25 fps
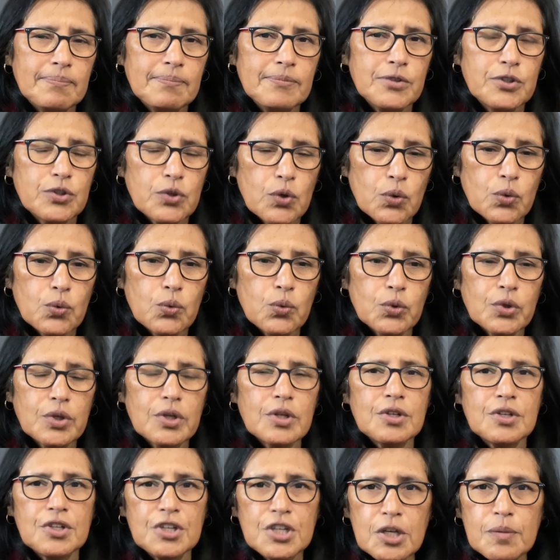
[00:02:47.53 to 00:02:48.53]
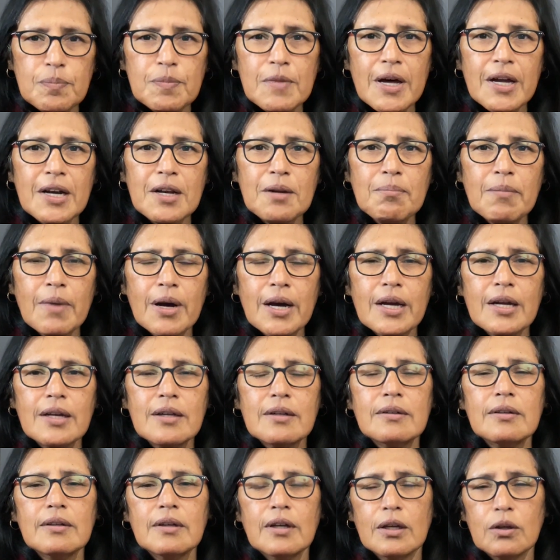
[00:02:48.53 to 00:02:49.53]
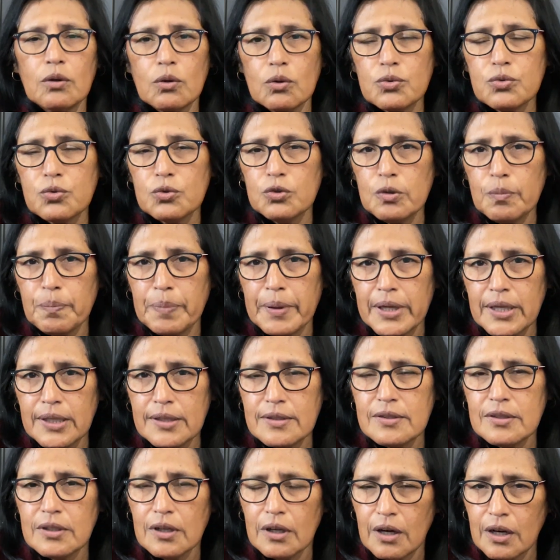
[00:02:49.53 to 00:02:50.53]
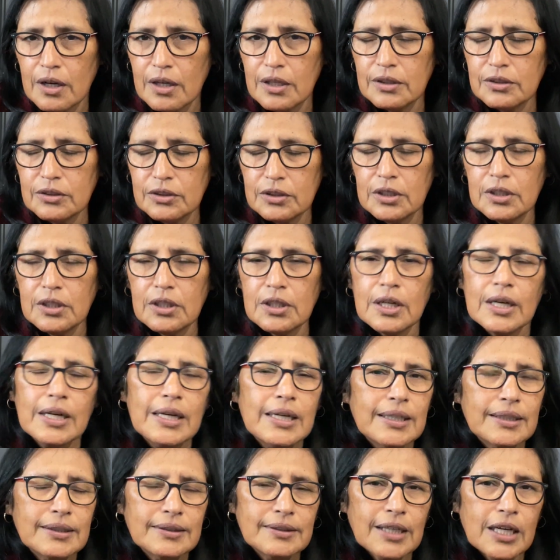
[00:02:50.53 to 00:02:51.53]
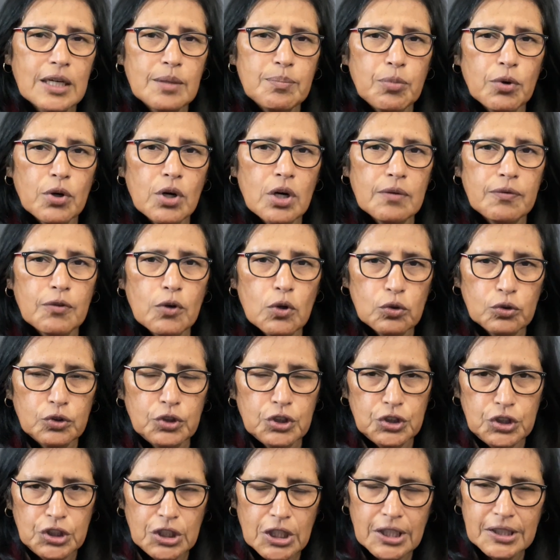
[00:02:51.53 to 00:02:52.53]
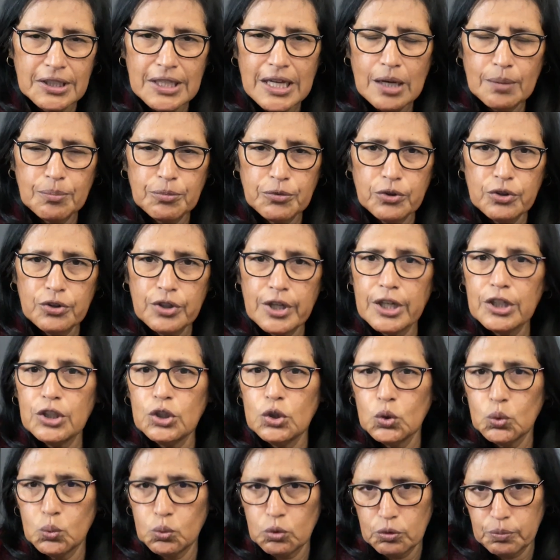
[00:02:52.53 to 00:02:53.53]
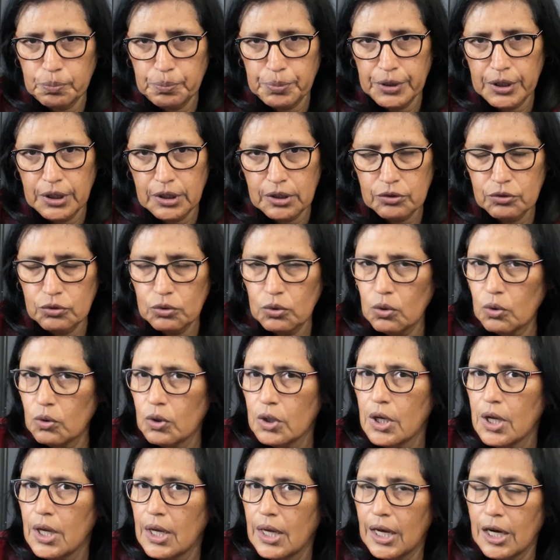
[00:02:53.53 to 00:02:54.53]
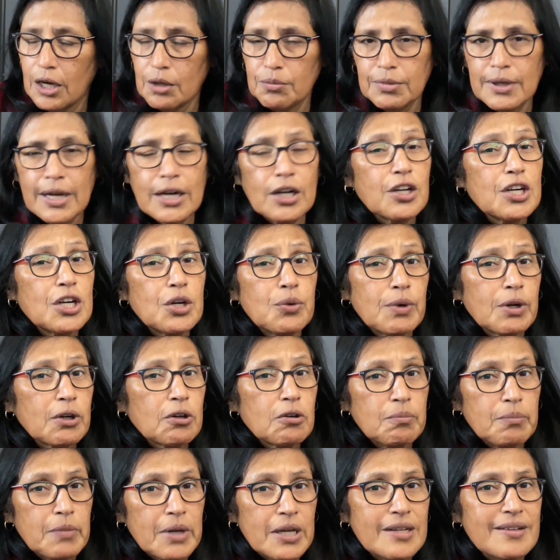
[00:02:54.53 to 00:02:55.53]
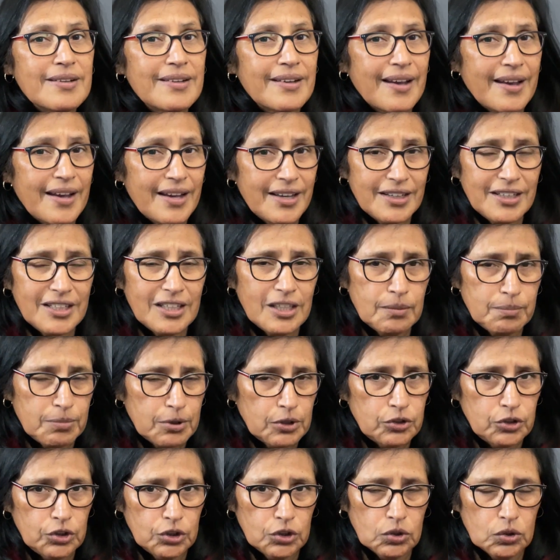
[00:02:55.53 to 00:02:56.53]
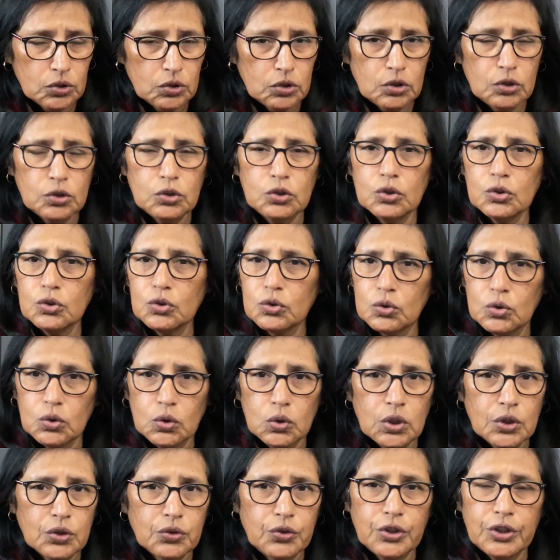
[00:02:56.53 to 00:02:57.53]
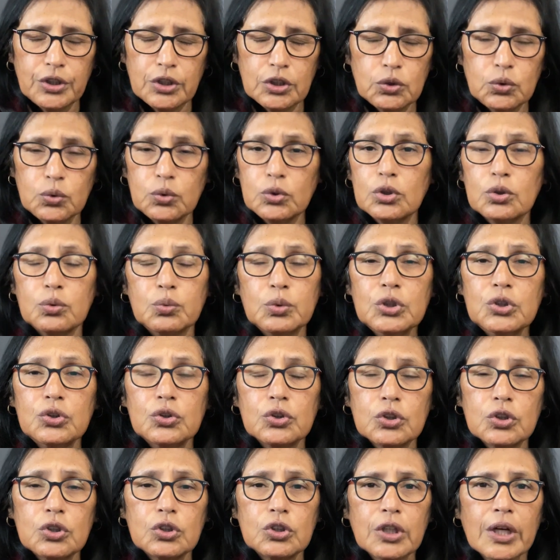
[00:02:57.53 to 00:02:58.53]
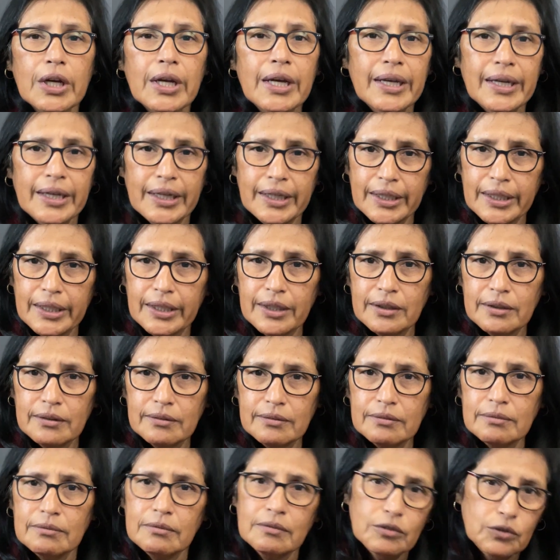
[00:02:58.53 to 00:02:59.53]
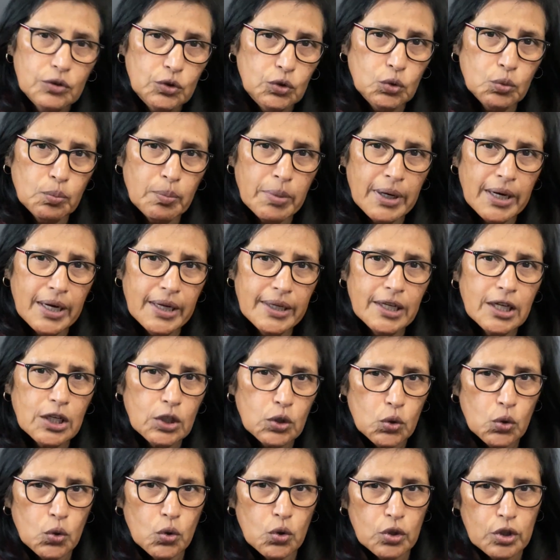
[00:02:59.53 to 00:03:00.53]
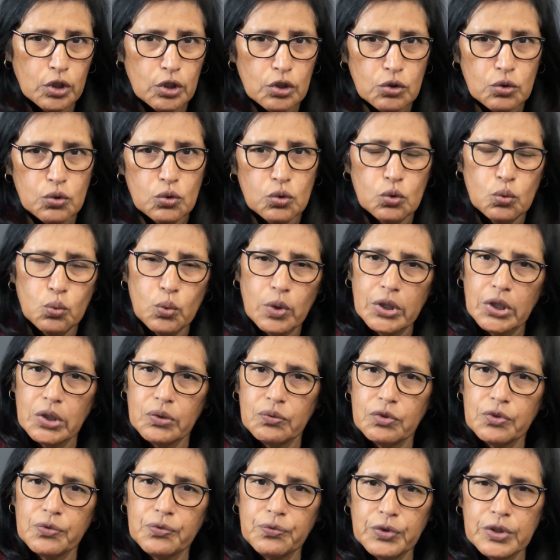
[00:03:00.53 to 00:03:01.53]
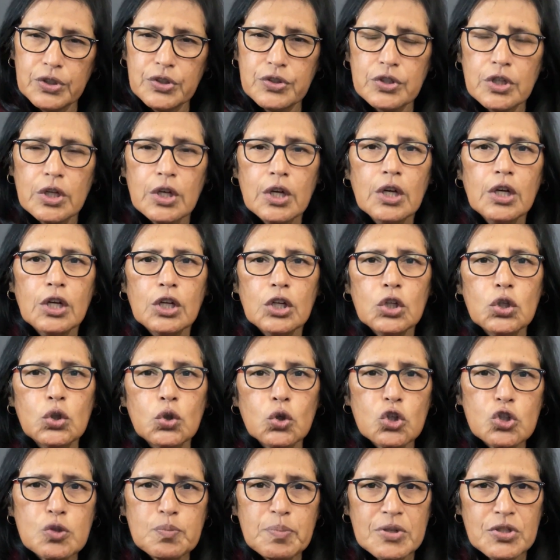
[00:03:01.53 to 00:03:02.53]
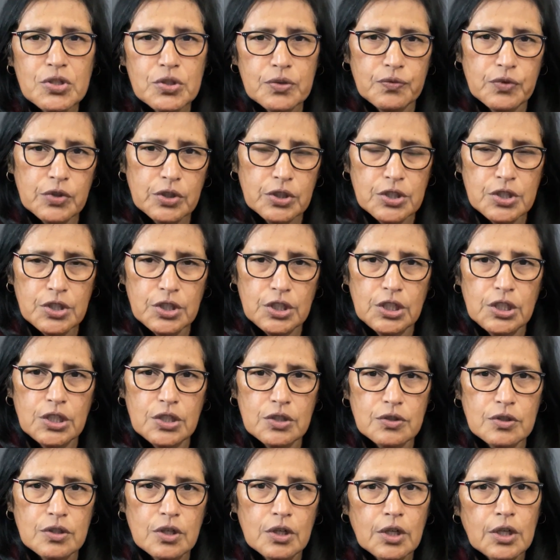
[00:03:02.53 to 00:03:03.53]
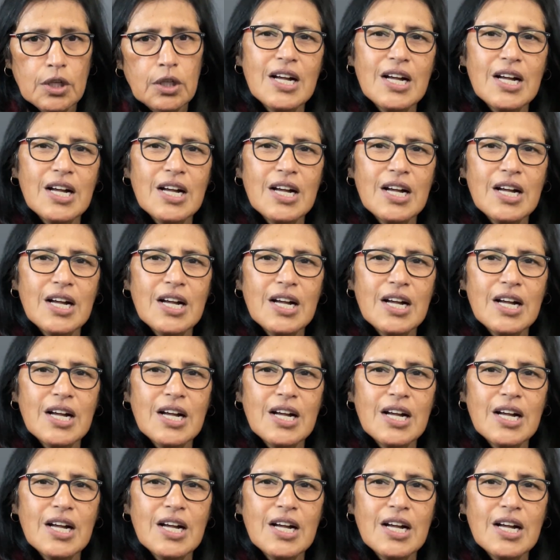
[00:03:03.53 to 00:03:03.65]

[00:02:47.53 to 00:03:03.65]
So keep that in mind, and also depends on the type of OTG adapter that you will pick. So I'm not going to recommend any in particular. Just go out there, do your research, and you buy according to whatever fits your specific needs.